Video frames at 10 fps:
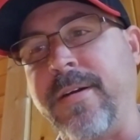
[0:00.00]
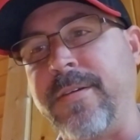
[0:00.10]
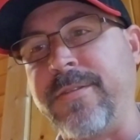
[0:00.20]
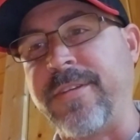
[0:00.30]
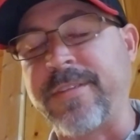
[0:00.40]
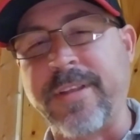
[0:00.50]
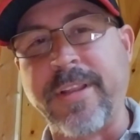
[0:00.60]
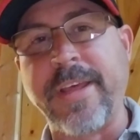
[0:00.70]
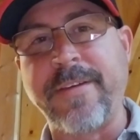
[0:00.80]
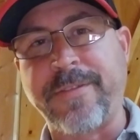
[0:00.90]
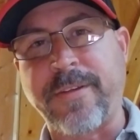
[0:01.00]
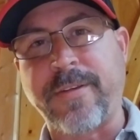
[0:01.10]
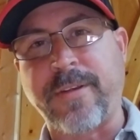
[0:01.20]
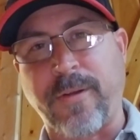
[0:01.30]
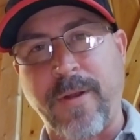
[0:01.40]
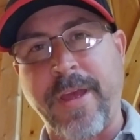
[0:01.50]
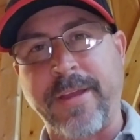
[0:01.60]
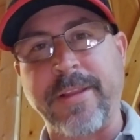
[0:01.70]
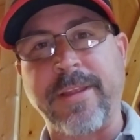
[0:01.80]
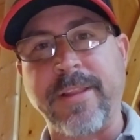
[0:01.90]
just to live
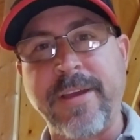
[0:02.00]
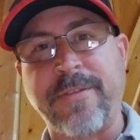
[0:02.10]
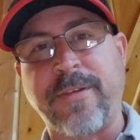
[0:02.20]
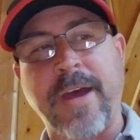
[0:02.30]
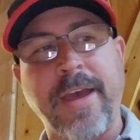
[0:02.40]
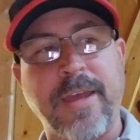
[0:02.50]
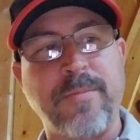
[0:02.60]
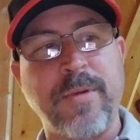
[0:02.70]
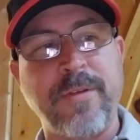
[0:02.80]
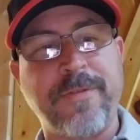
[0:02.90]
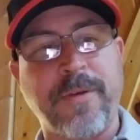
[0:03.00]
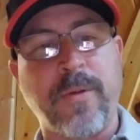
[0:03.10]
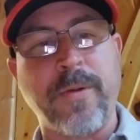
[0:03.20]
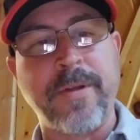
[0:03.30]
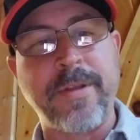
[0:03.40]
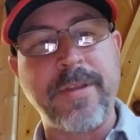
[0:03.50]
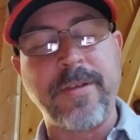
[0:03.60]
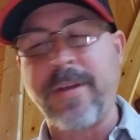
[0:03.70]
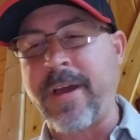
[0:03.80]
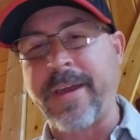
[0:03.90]
correctly, live right, and move forward,
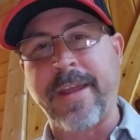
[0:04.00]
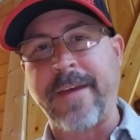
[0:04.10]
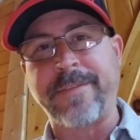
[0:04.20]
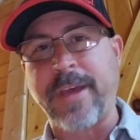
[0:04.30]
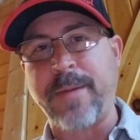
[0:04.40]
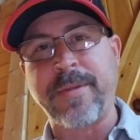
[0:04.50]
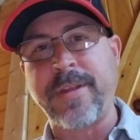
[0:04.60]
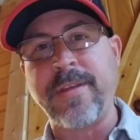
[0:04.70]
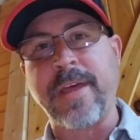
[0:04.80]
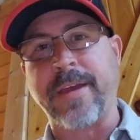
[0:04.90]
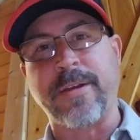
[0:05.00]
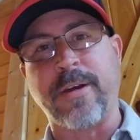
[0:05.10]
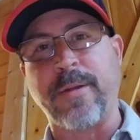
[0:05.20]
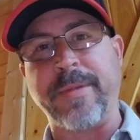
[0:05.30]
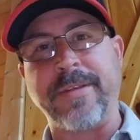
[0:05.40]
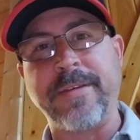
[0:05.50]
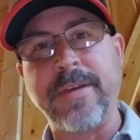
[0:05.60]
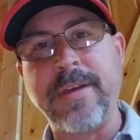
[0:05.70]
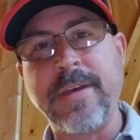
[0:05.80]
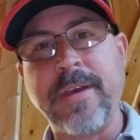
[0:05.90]
you're not going to have time to do that garbage
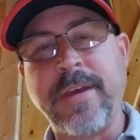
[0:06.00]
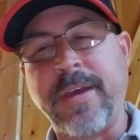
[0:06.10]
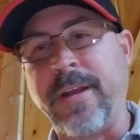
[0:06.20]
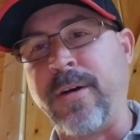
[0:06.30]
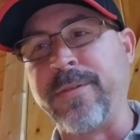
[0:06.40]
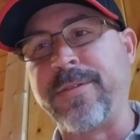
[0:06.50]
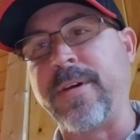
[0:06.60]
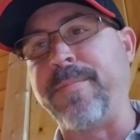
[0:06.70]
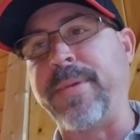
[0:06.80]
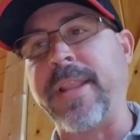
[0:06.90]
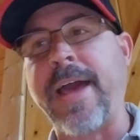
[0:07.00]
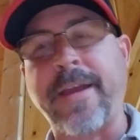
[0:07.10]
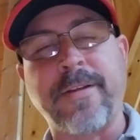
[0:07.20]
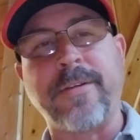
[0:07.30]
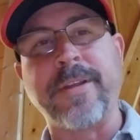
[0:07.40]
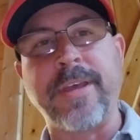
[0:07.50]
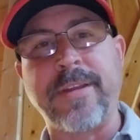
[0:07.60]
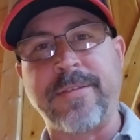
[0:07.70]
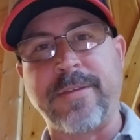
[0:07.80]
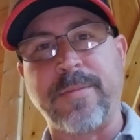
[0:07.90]
and hold some placard on the
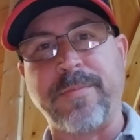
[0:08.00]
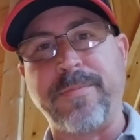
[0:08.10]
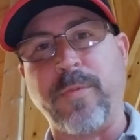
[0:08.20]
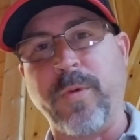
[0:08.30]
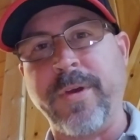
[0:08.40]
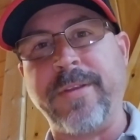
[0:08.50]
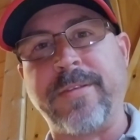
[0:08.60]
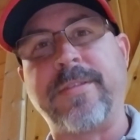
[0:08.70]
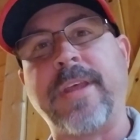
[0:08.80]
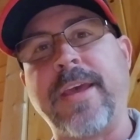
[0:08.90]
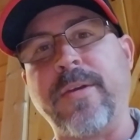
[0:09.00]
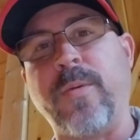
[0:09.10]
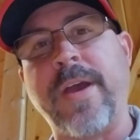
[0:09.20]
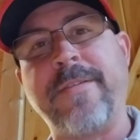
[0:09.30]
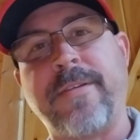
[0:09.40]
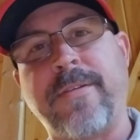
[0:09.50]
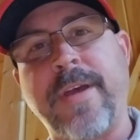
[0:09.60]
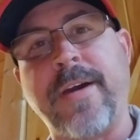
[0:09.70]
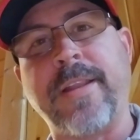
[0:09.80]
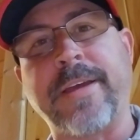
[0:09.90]
end of some wooden stick and wave it
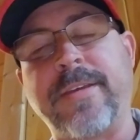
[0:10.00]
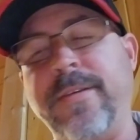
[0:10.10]
around like